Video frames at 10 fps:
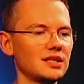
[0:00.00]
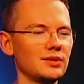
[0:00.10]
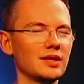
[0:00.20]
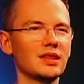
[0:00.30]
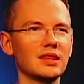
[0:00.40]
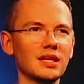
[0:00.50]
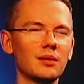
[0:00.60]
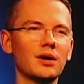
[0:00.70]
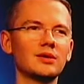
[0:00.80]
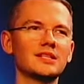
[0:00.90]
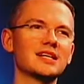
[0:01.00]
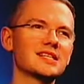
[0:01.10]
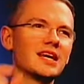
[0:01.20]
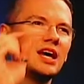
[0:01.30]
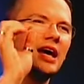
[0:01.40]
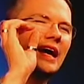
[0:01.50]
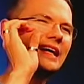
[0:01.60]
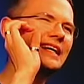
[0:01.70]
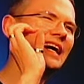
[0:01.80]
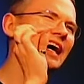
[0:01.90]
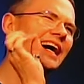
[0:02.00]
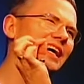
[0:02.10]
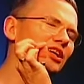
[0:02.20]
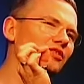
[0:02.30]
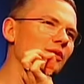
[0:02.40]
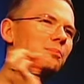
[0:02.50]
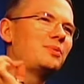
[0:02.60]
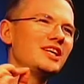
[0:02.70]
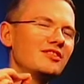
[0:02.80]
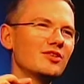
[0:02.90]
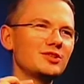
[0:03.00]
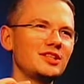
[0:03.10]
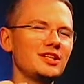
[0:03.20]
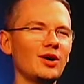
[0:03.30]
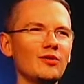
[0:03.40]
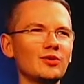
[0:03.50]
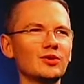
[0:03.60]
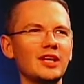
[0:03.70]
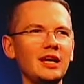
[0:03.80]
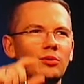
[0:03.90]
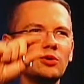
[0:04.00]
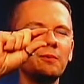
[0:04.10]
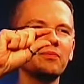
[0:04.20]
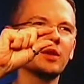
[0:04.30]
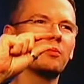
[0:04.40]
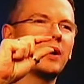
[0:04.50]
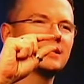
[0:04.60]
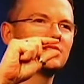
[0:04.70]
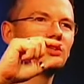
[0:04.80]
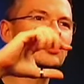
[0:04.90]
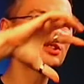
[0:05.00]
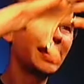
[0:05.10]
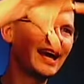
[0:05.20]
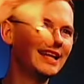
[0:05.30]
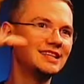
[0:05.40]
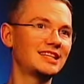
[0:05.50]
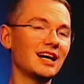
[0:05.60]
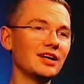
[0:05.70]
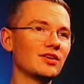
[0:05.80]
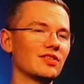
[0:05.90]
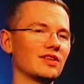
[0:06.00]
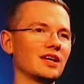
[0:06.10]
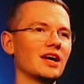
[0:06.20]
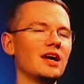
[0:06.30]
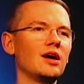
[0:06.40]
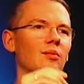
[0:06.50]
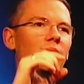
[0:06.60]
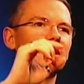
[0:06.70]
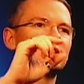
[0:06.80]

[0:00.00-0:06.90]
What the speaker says: you can think about it as a kind of a pivoting of your table, but not the entire thing, but